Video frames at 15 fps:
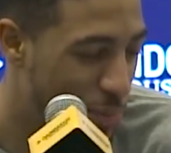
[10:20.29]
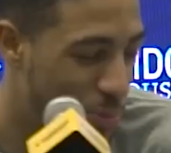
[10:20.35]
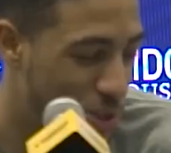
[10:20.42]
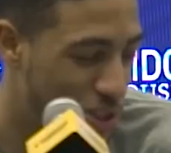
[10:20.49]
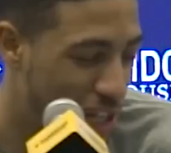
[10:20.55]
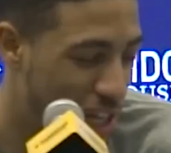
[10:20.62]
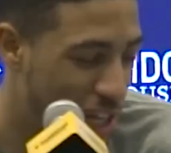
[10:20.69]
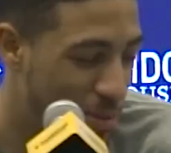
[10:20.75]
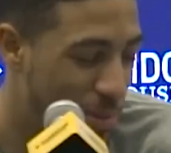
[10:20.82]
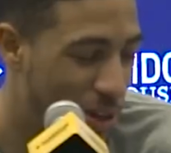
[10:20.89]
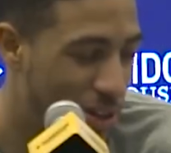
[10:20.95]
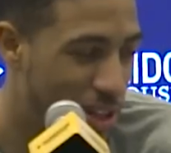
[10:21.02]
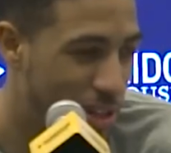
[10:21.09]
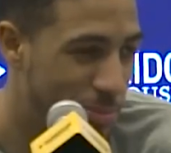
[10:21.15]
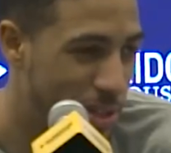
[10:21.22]
appreciate
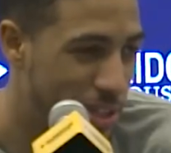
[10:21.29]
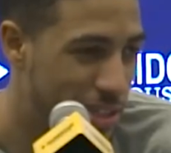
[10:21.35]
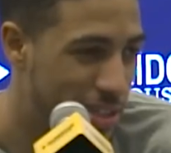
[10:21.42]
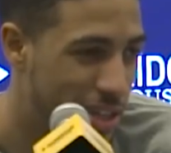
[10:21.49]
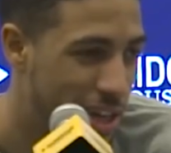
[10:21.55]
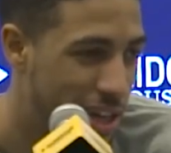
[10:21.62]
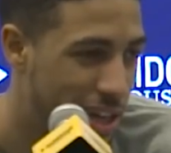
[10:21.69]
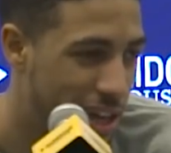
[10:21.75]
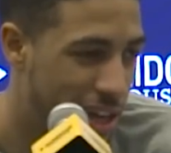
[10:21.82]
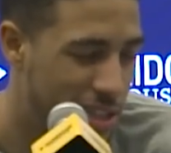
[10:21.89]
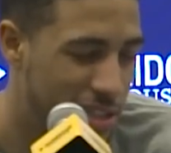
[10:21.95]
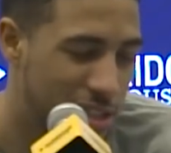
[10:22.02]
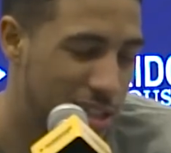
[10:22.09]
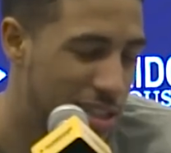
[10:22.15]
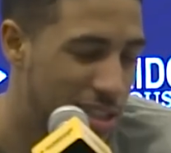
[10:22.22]
about him is
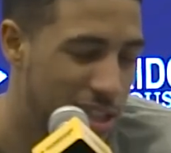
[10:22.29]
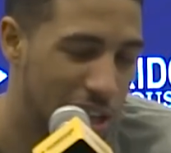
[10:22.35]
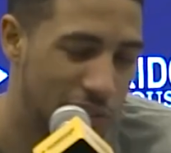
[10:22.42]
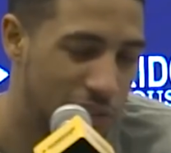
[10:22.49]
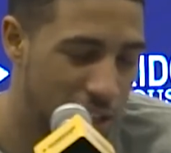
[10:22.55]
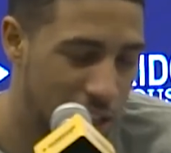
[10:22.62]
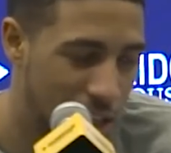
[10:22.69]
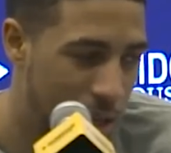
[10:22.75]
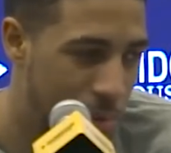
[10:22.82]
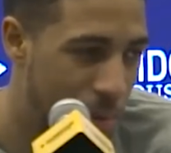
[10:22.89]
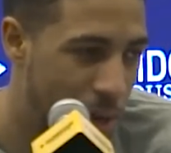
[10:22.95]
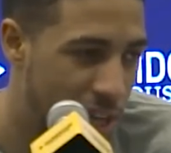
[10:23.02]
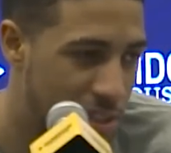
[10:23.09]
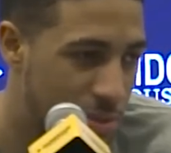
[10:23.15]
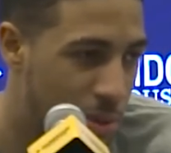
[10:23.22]
just his love for the game of
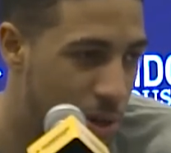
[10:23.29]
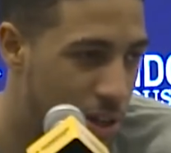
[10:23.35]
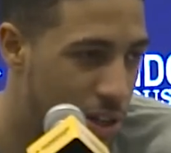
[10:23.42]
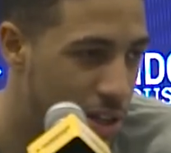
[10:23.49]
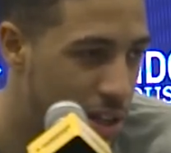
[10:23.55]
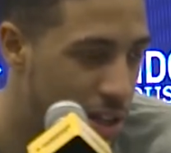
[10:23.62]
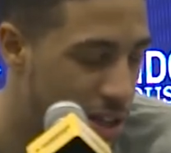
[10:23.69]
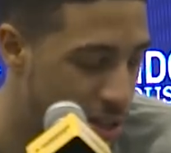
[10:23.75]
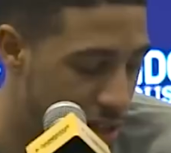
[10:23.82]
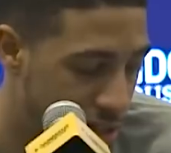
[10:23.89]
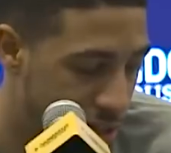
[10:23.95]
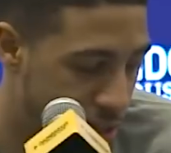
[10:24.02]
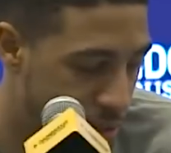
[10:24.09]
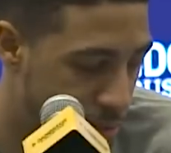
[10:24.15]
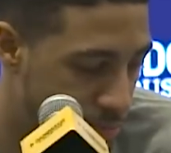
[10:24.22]
basketball.
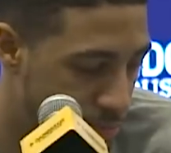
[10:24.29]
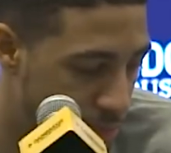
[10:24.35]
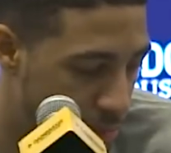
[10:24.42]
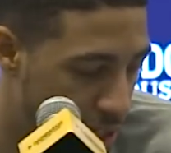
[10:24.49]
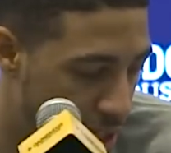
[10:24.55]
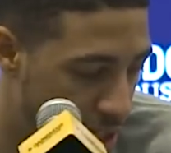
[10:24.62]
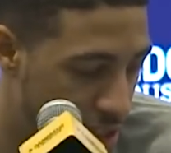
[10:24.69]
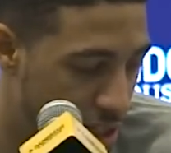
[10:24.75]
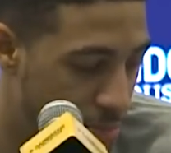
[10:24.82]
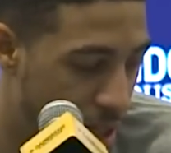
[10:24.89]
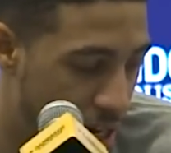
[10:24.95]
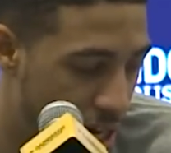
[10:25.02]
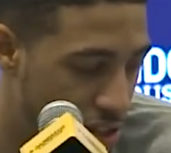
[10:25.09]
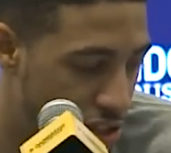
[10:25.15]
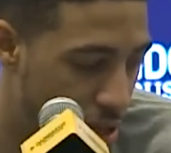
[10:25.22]
I think something
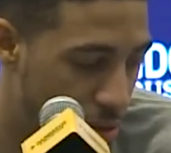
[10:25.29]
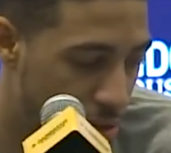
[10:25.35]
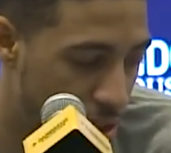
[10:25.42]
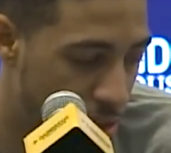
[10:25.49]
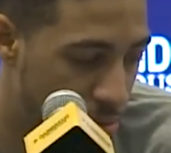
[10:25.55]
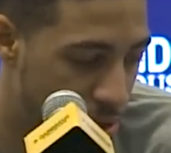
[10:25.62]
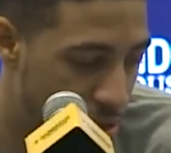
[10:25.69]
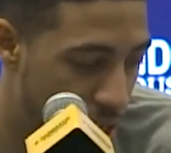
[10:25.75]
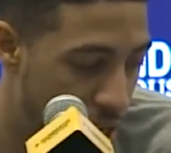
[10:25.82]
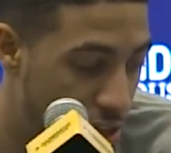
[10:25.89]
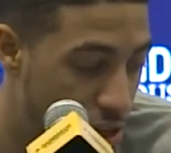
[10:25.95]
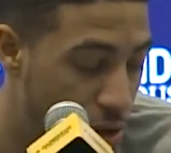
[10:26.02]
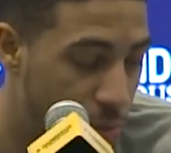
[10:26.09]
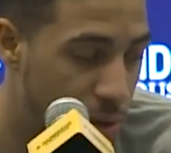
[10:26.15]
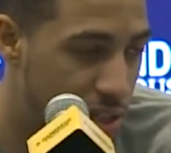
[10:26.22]
that I share with him is that I
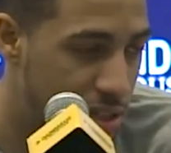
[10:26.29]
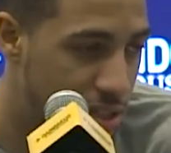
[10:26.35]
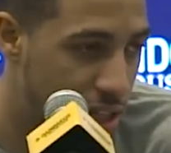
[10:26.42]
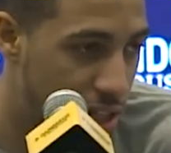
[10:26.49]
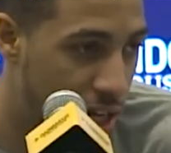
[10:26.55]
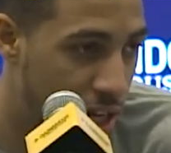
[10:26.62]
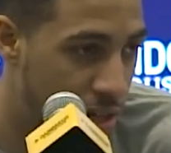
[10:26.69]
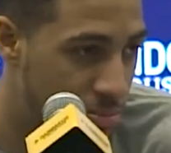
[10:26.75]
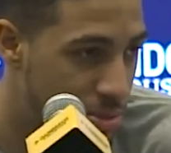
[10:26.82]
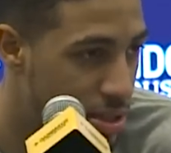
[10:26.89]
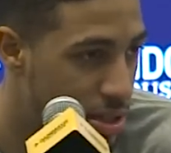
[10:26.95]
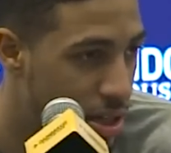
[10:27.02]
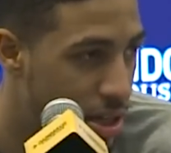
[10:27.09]
don't want to sit games.